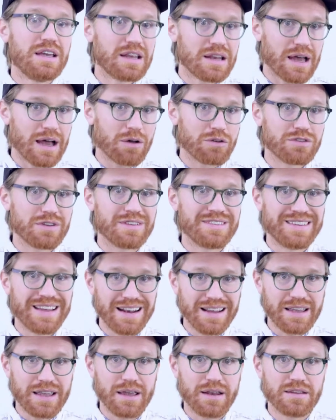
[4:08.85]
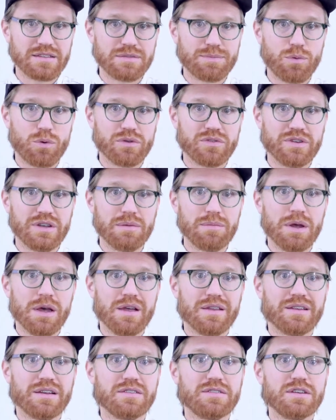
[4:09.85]
in-house dedicated support team
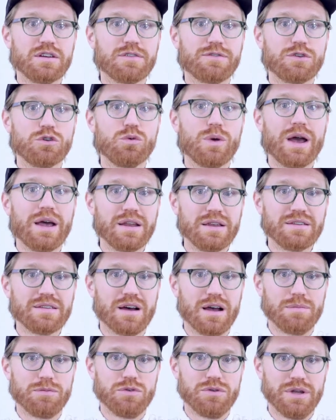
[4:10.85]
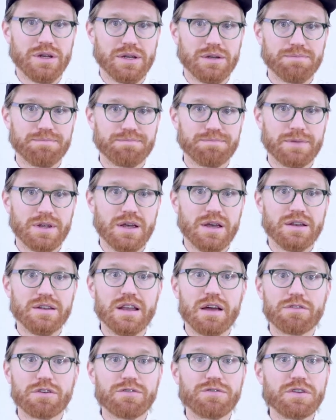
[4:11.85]
that is here for you anytime you need it.
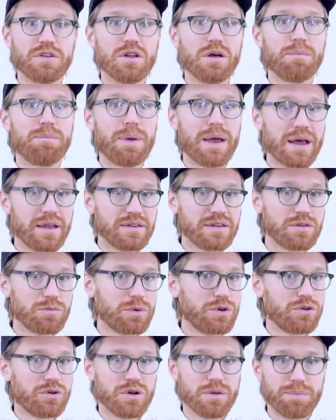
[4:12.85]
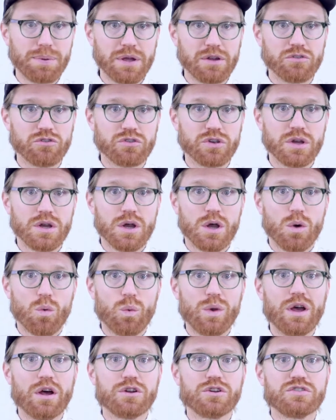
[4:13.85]
Never feel abandoned when you're in a pinch.
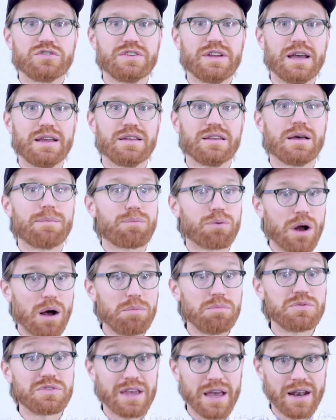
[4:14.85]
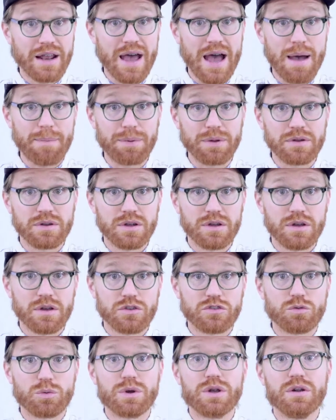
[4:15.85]
We understand that problems can happen,
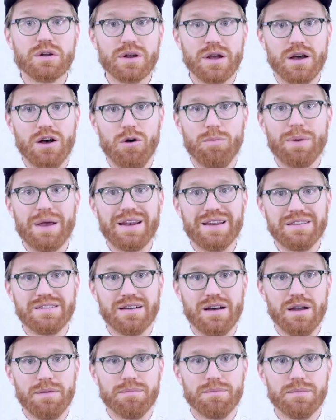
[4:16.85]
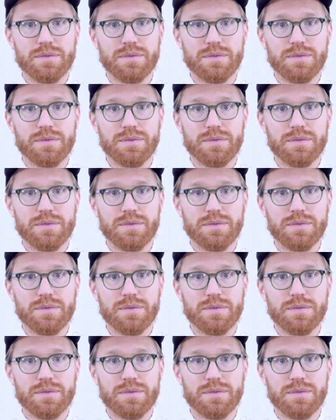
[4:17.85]
so we're here to help anytime.